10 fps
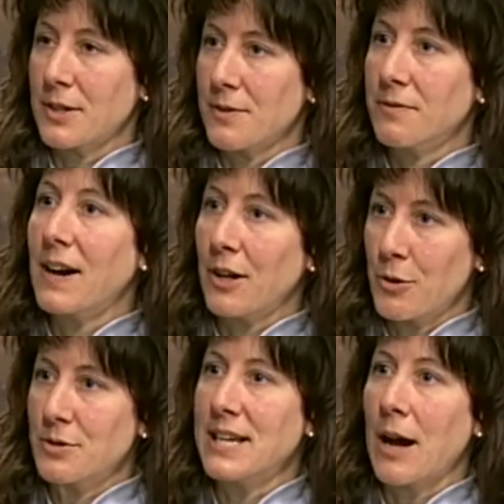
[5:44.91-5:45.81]
file
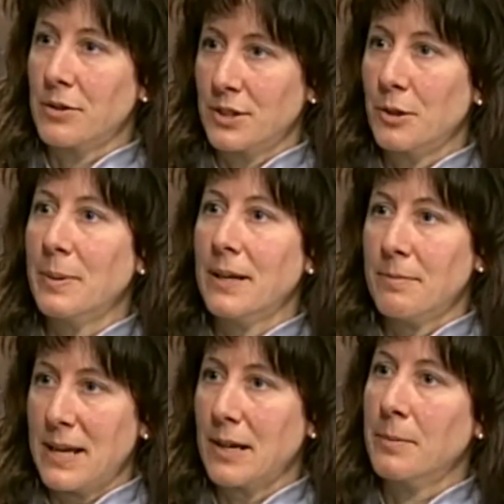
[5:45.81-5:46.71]
those down a little
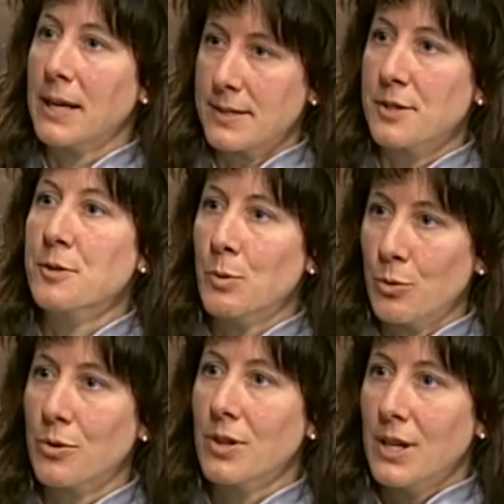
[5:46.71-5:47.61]
bit, make them nice and
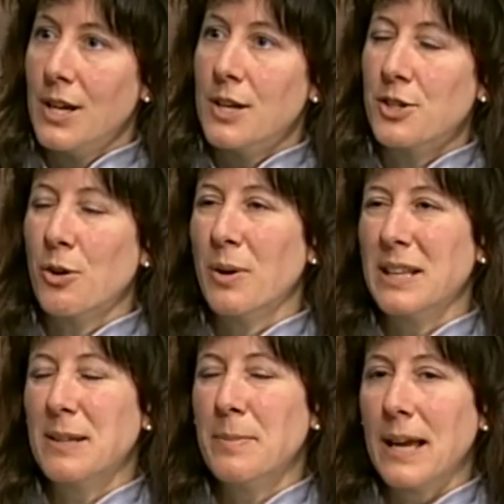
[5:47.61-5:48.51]
smooth. So
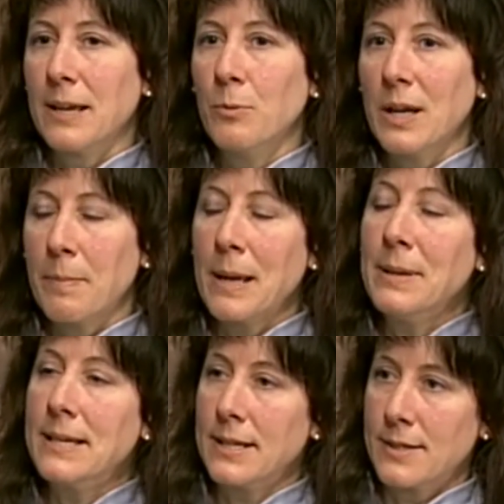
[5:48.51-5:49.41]
when a
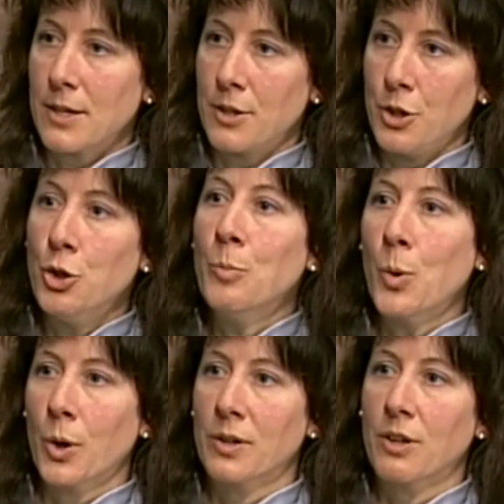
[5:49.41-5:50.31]
baby is a
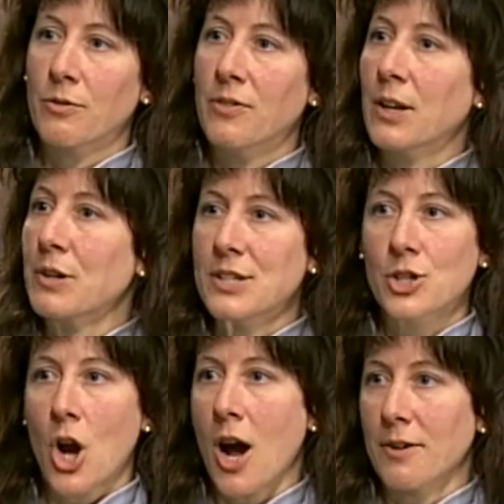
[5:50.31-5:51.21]
newborn, they're very
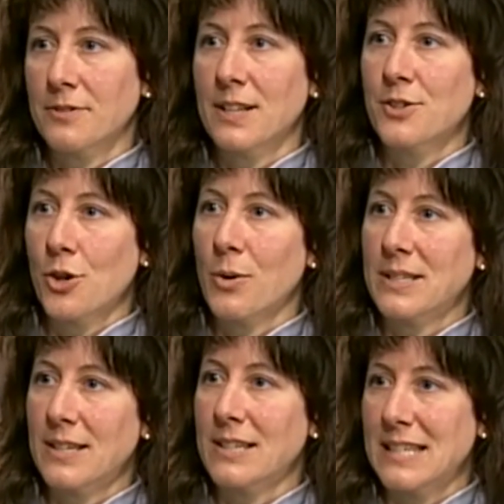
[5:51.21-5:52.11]
soft, and so
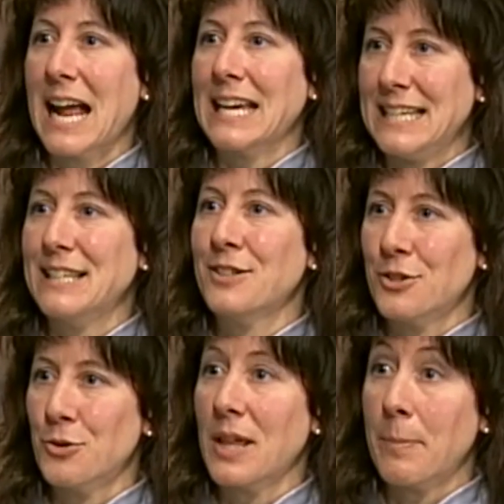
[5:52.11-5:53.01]
it's not easy to
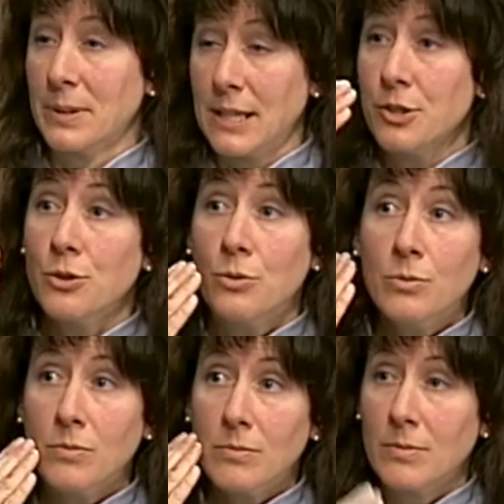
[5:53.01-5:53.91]
do that, but they do
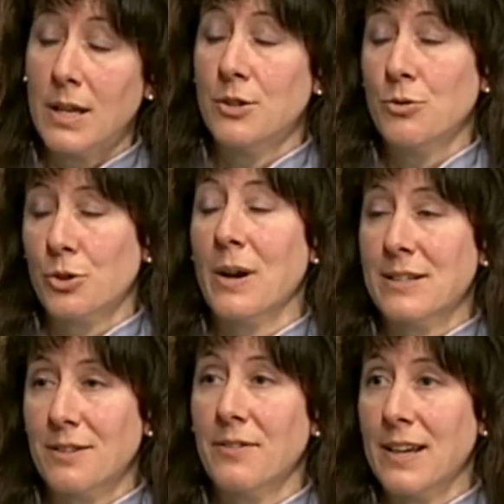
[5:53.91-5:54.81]

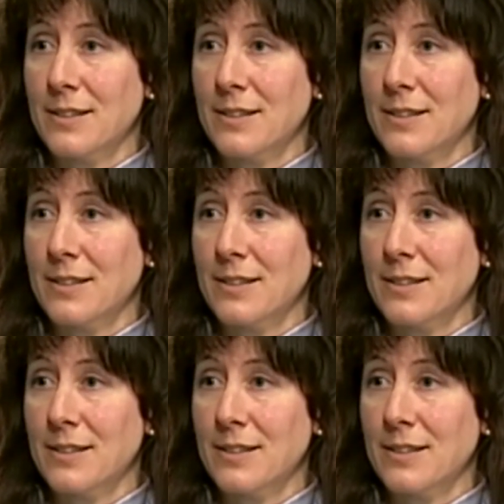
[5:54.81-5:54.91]
scratch the face.